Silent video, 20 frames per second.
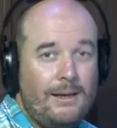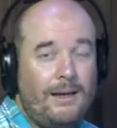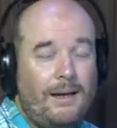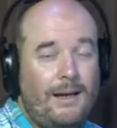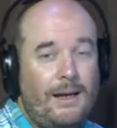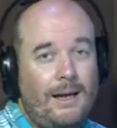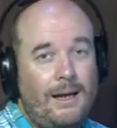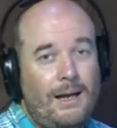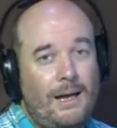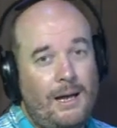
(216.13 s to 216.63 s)

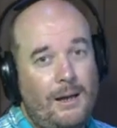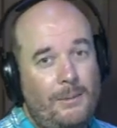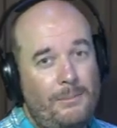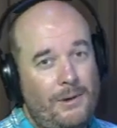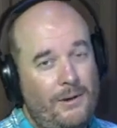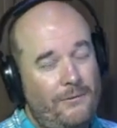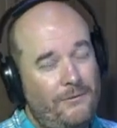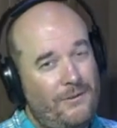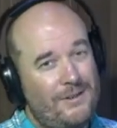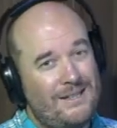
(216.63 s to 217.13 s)

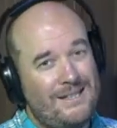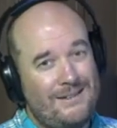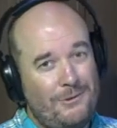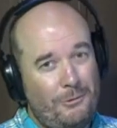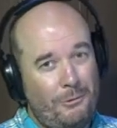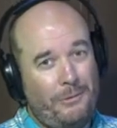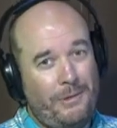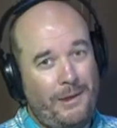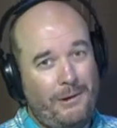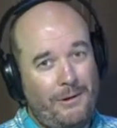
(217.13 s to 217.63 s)
if it's
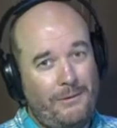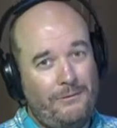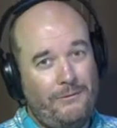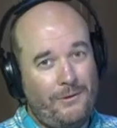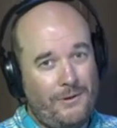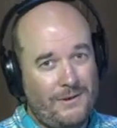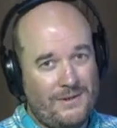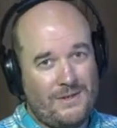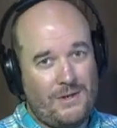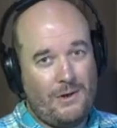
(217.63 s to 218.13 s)
your very
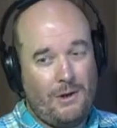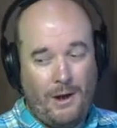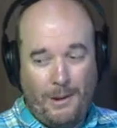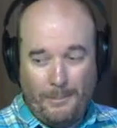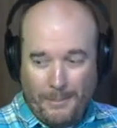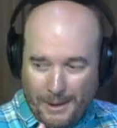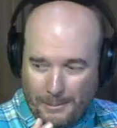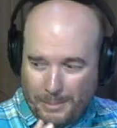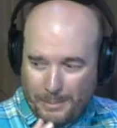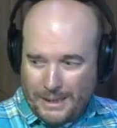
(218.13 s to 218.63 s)
first
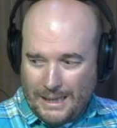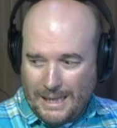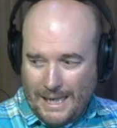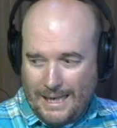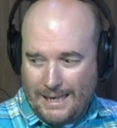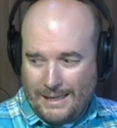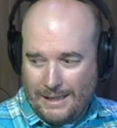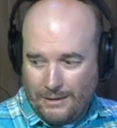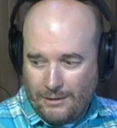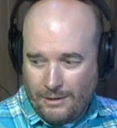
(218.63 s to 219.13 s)
time
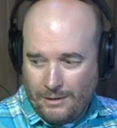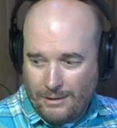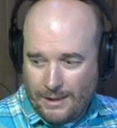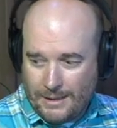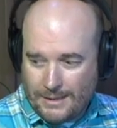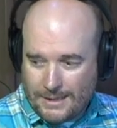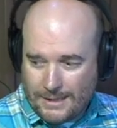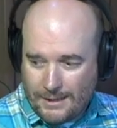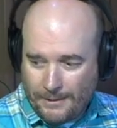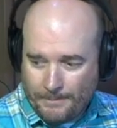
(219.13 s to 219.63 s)
playing. All
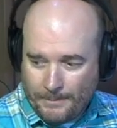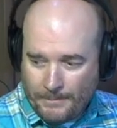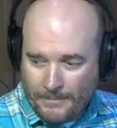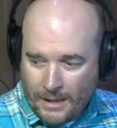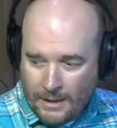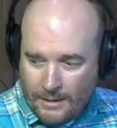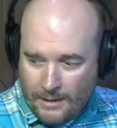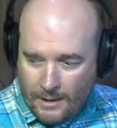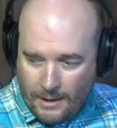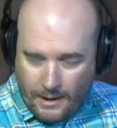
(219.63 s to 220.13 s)
right. So,
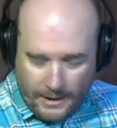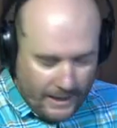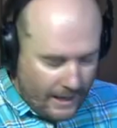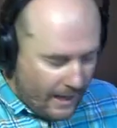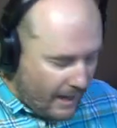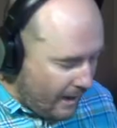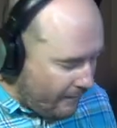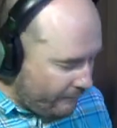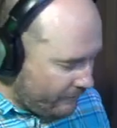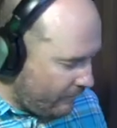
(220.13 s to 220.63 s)
okay.
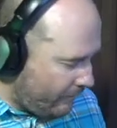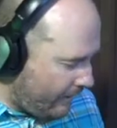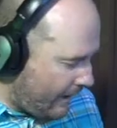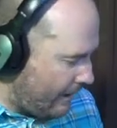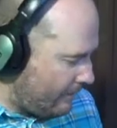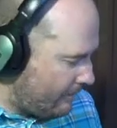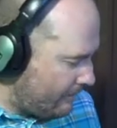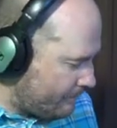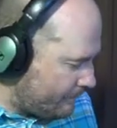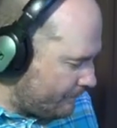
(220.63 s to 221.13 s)
After
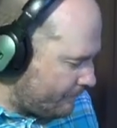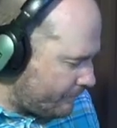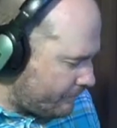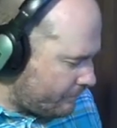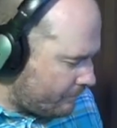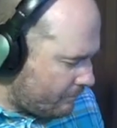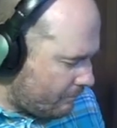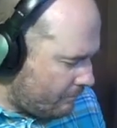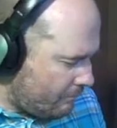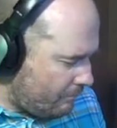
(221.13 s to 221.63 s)
that,
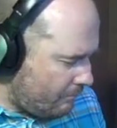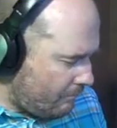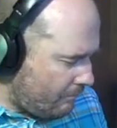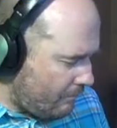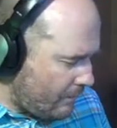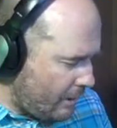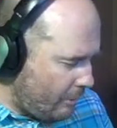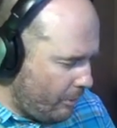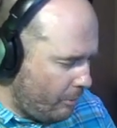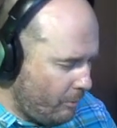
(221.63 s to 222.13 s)

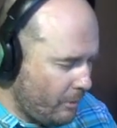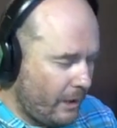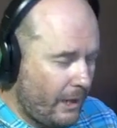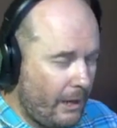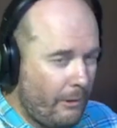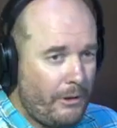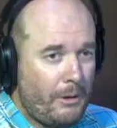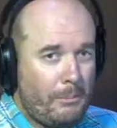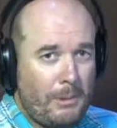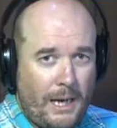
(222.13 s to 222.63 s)
we want to
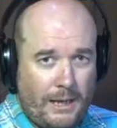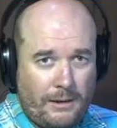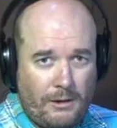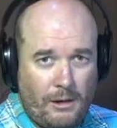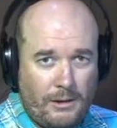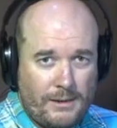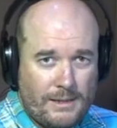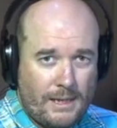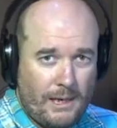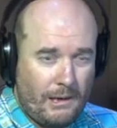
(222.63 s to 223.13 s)
know what the black
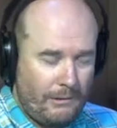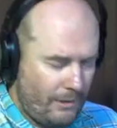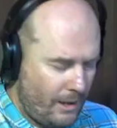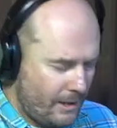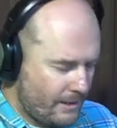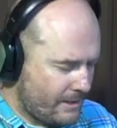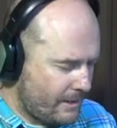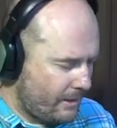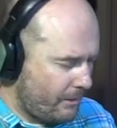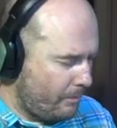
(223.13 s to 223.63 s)
notes are.
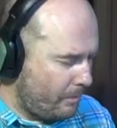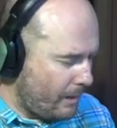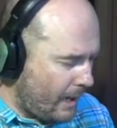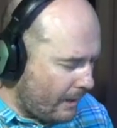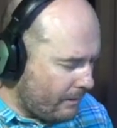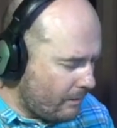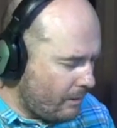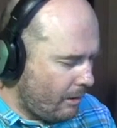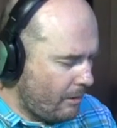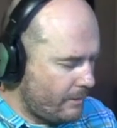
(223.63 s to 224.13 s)
Right. So the
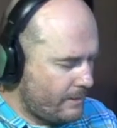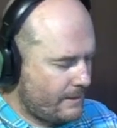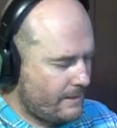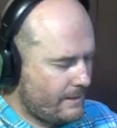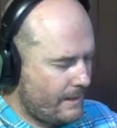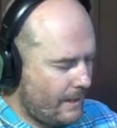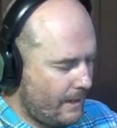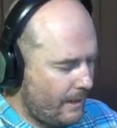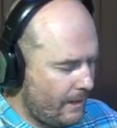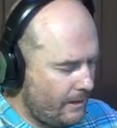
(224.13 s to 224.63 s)
black notes
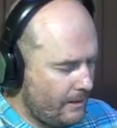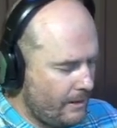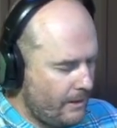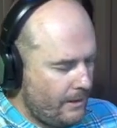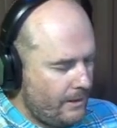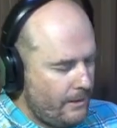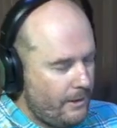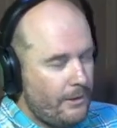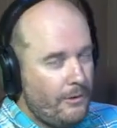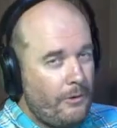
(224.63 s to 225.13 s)
are
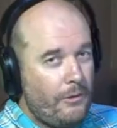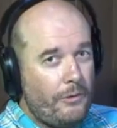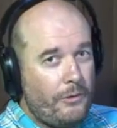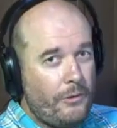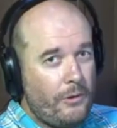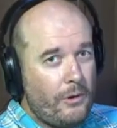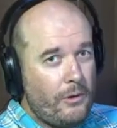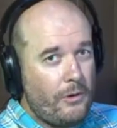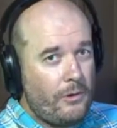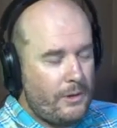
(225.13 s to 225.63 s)

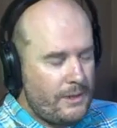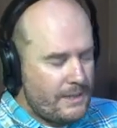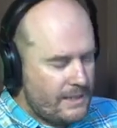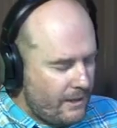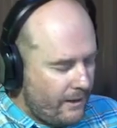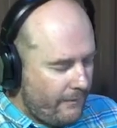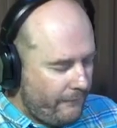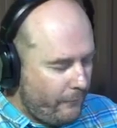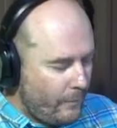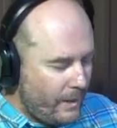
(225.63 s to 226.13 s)
so
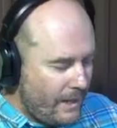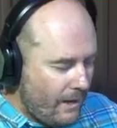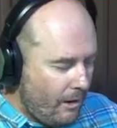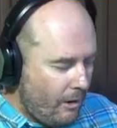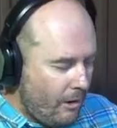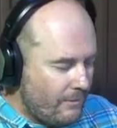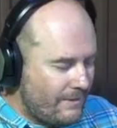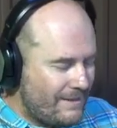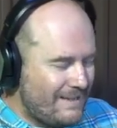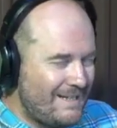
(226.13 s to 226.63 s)
if we
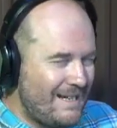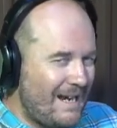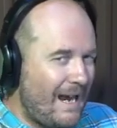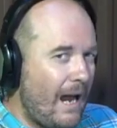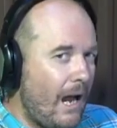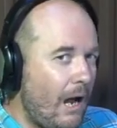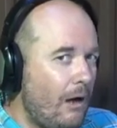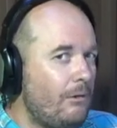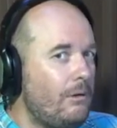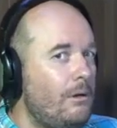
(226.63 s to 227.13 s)
go
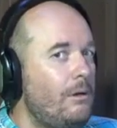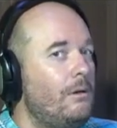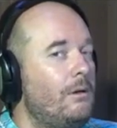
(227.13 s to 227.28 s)
down